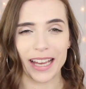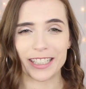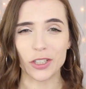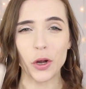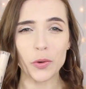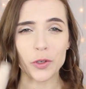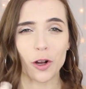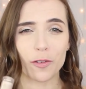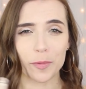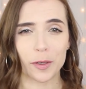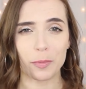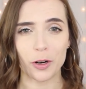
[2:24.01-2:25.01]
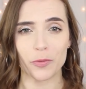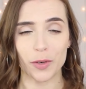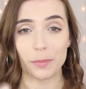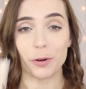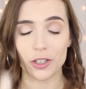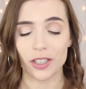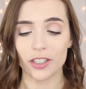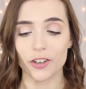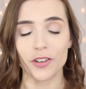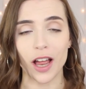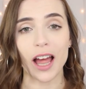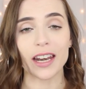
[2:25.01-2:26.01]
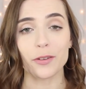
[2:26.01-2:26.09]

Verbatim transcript: I don't know if I'm gonna repurchase it or not.